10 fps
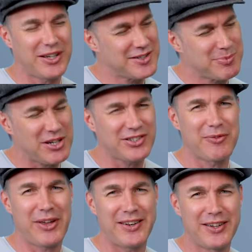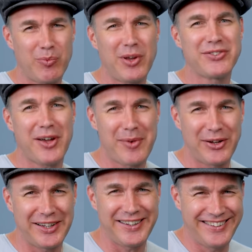A special event, one time only.